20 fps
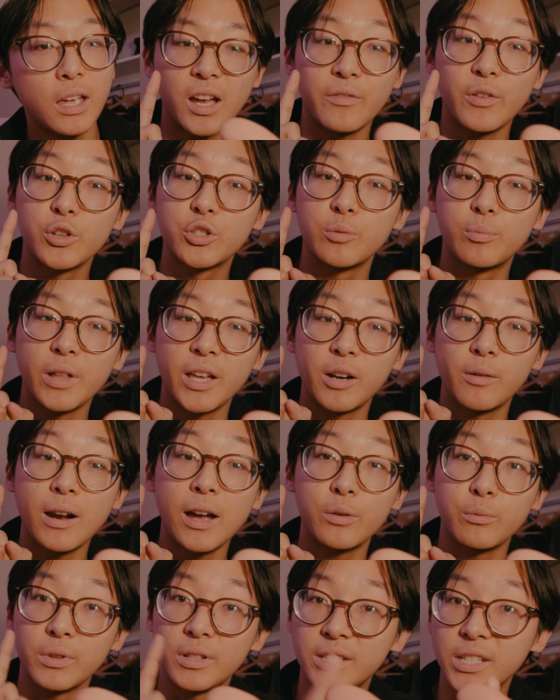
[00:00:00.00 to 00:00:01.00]
I've also played
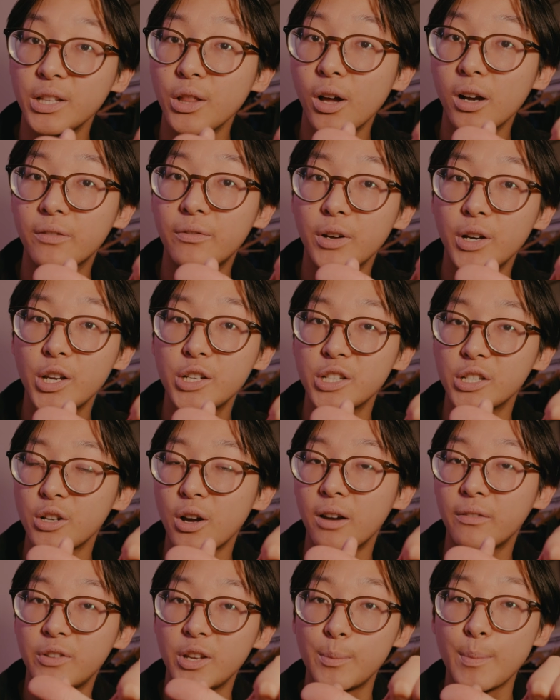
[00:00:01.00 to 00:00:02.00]
around with D-Log footage and
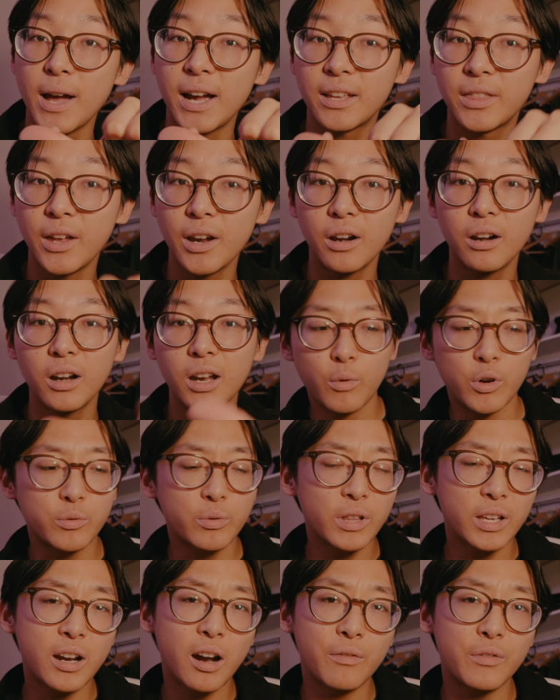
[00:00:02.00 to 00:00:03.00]
got feedback there, which
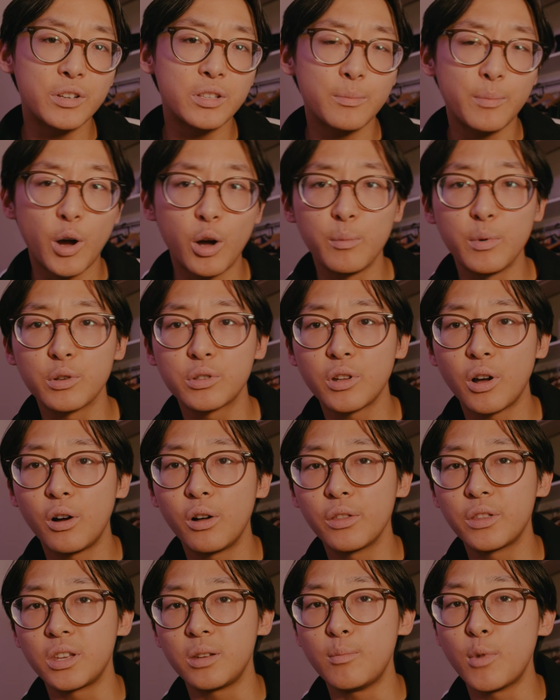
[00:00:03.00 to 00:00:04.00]
really covers almost all
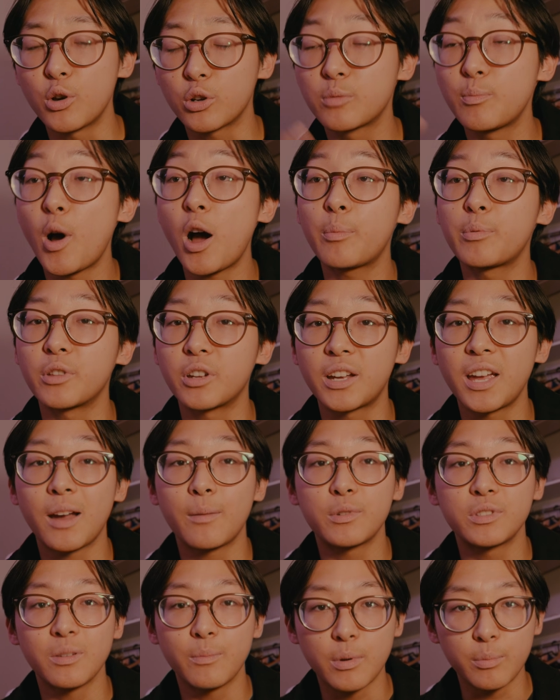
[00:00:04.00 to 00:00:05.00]
the most popular
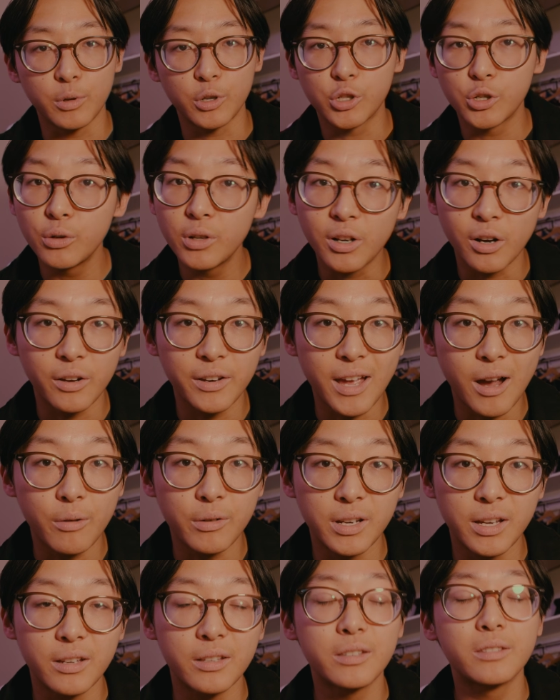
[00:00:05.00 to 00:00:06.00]
cameras that people are shooting on
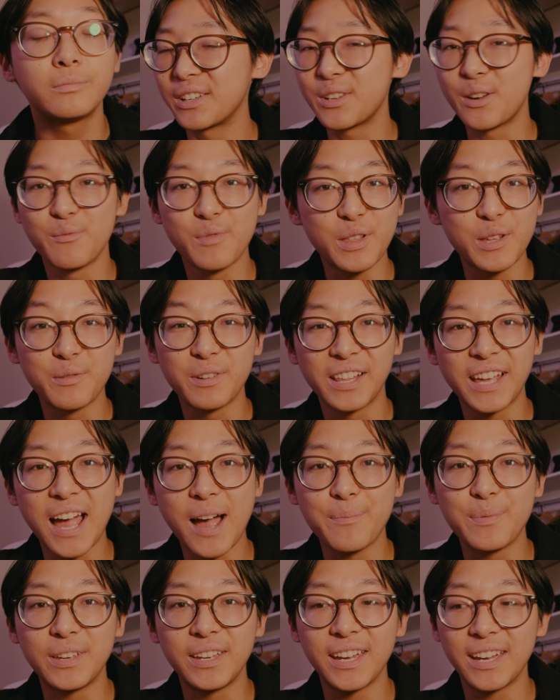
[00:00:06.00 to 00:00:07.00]
nowadays. So I'm really, really
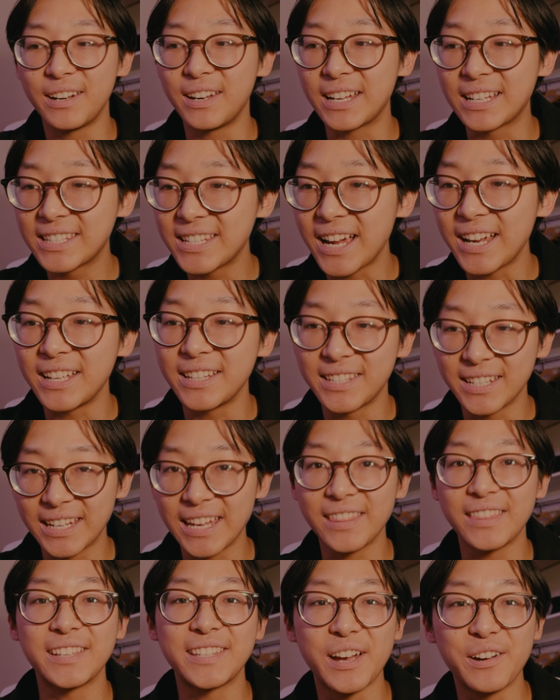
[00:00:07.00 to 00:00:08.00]
happy and excited to
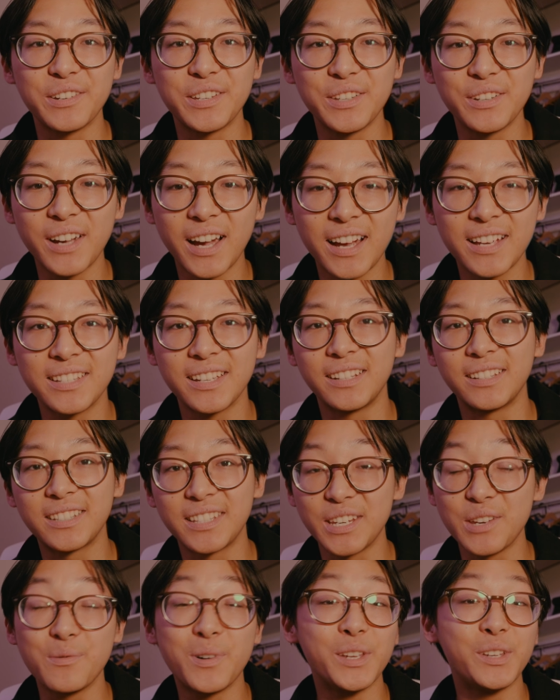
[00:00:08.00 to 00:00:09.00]
get this out to you guys and
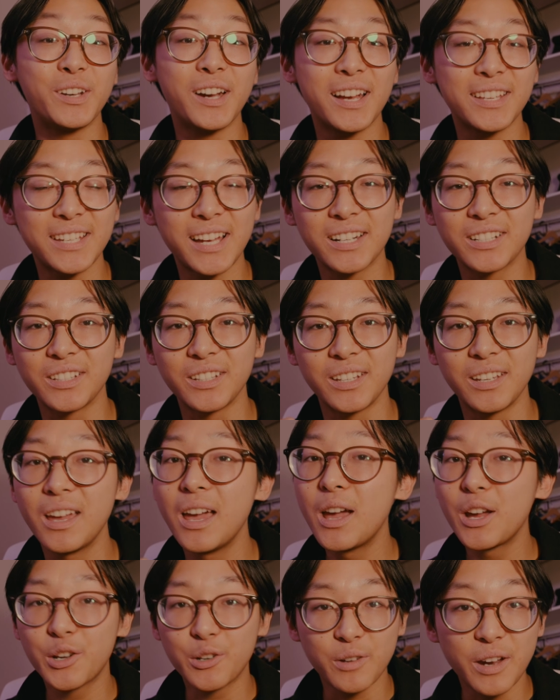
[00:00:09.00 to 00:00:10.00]
see what you guys actually
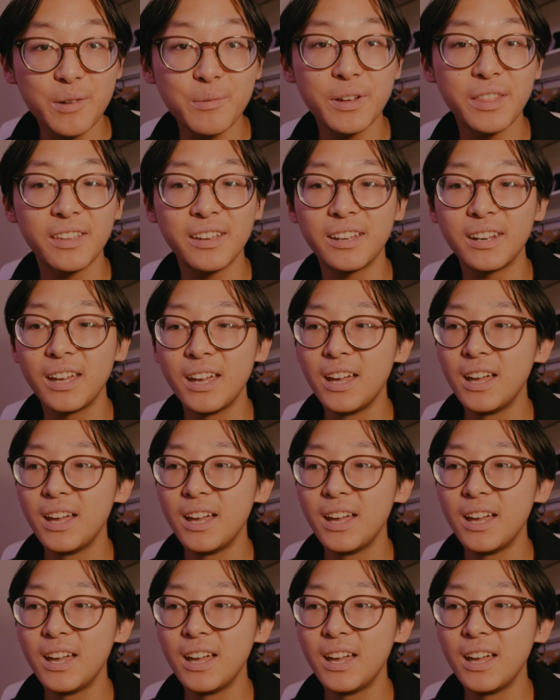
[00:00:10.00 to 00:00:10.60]
create with it.